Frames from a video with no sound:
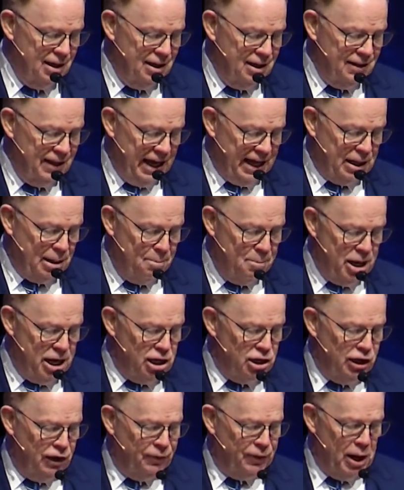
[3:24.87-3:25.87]
They
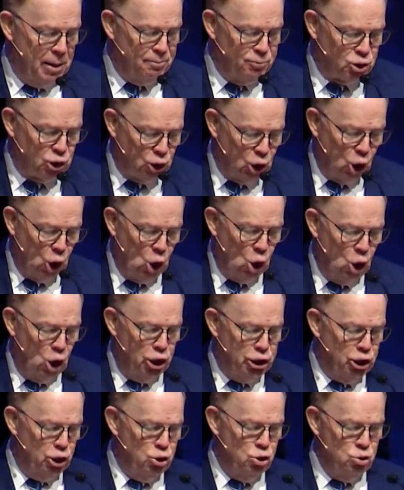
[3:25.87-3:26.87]
commended them to the
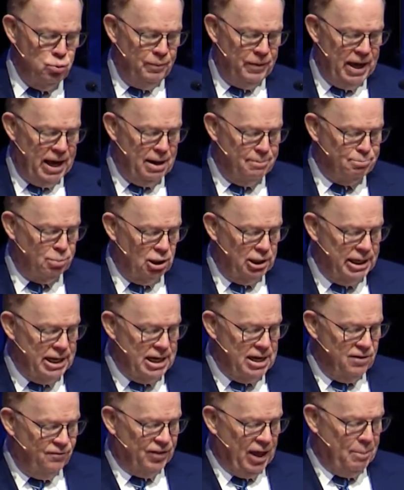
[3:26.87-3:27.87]
Lord in whom they had
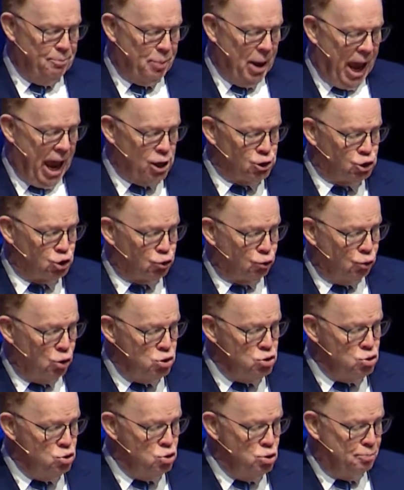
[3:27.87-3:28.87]
believed. They passed
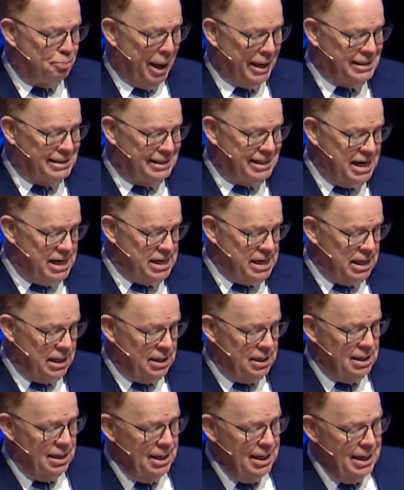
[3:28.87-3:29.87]
through
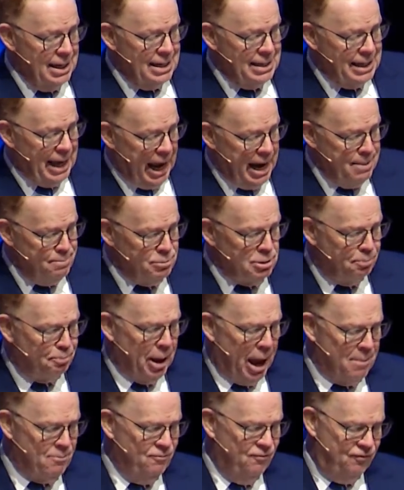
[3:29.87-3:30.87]
Pisidia, came to
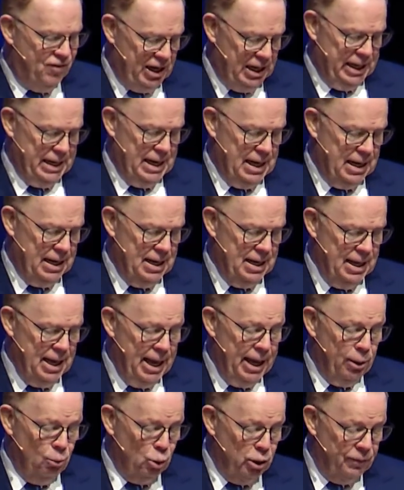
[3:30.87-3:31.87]
Pamphylia.
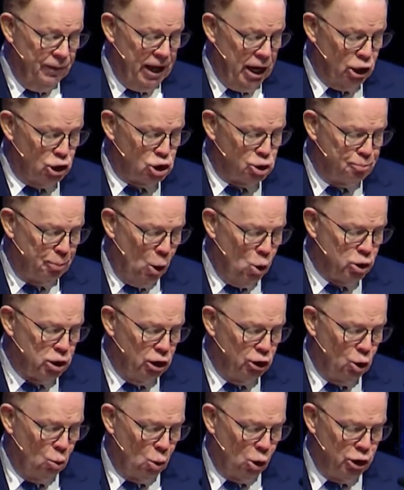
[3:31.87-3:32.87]
And when they had
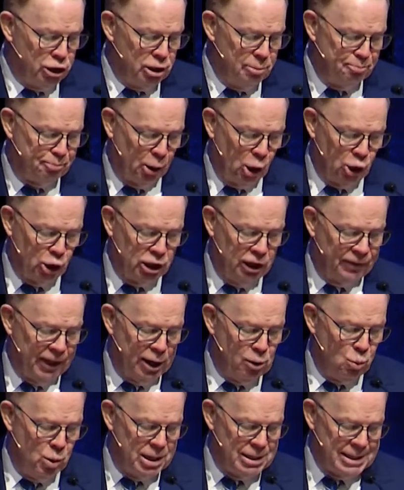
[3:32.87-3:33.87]
spoken the word in Perga, they
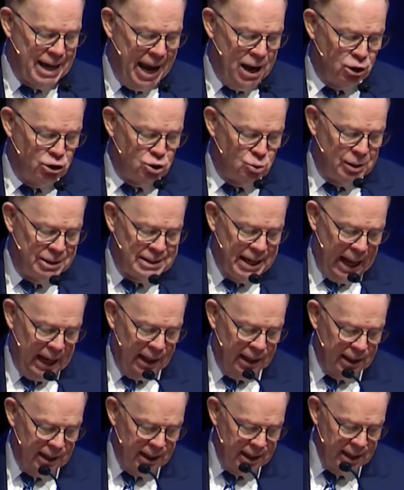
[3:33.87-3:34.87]
went down to
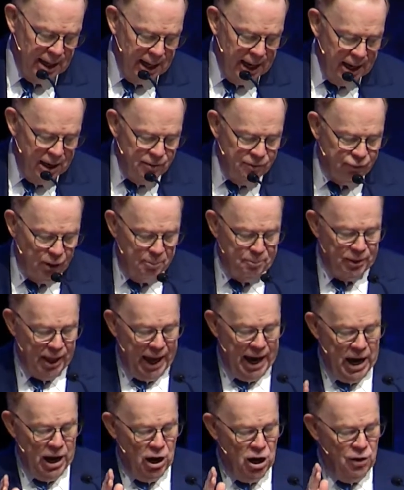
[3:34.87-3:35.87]
Attalia. From
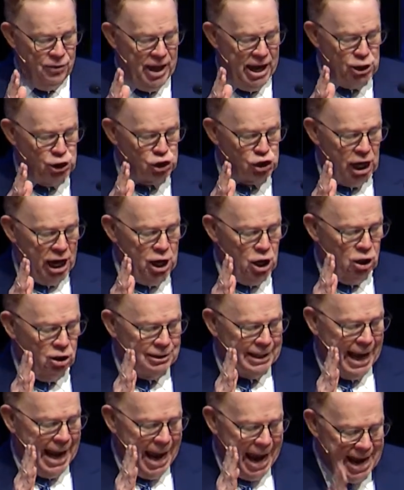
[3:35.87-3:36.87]
there they sailed
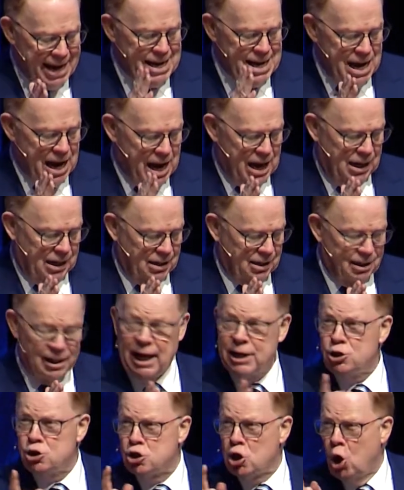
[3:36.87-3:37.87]
to Antioch.
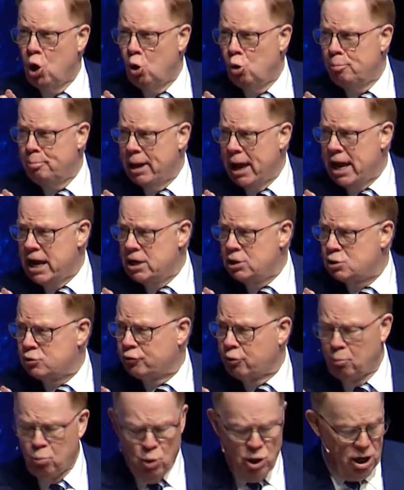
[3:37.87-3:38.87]
That's the home base
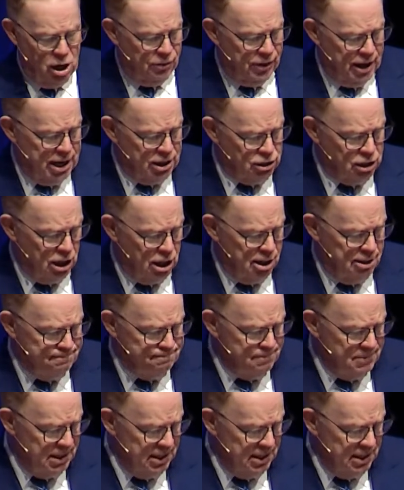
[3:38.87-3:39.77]
from where they had come.